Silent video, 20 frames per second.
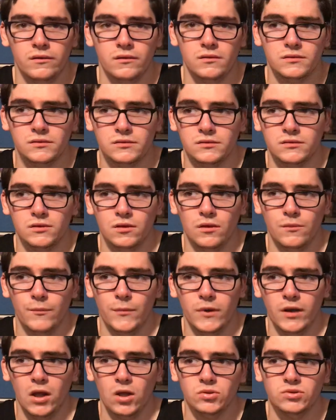So,
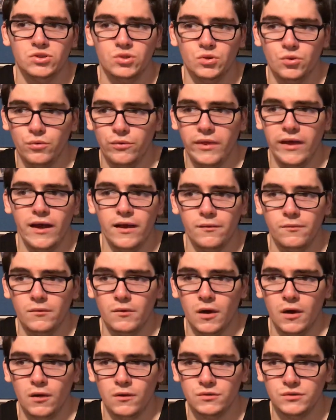but I'll do that.
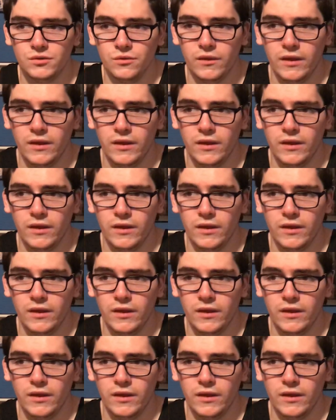I'll